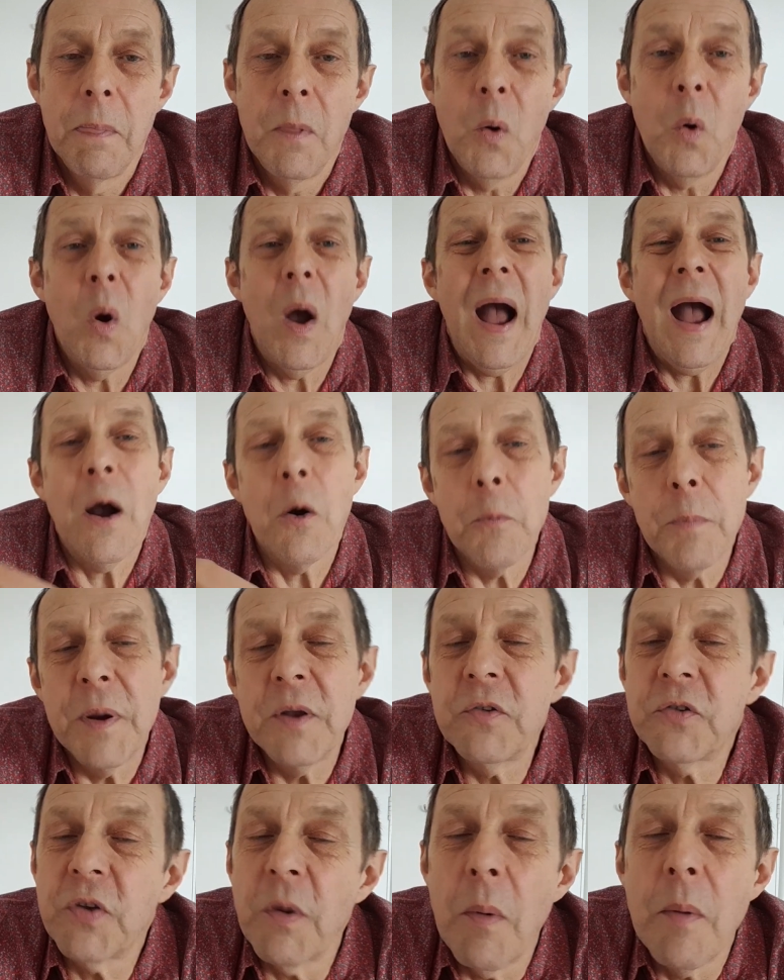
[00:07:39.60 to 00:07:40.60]
or
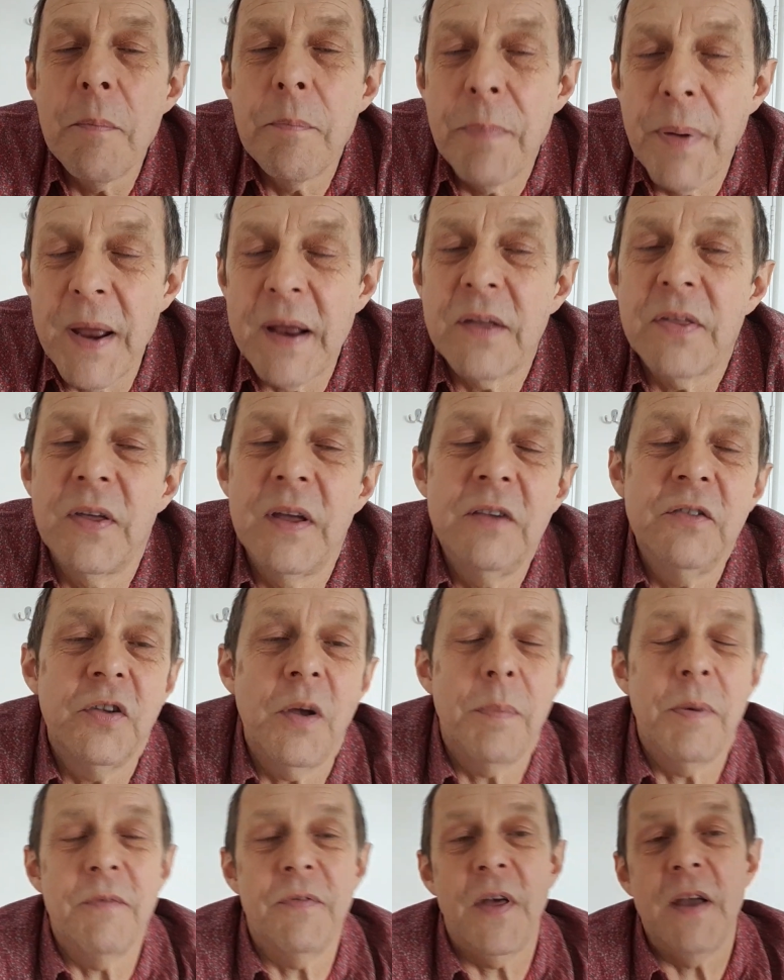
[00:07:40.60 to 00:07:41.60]
helping someone pick things
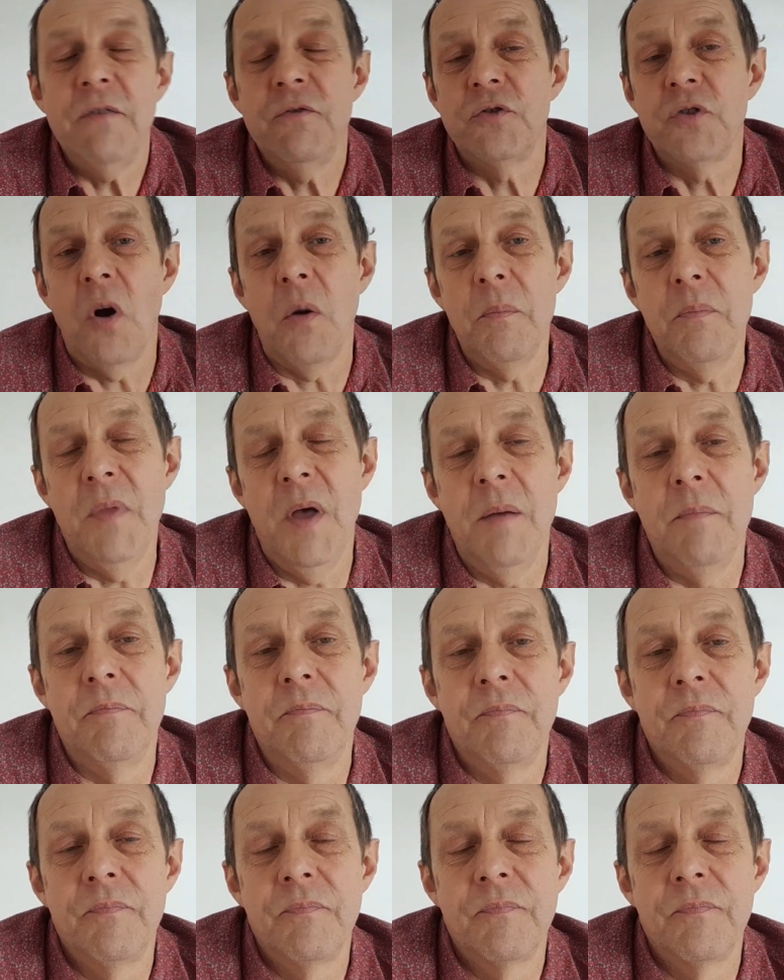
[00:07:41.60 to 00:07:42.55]
up if they drop them,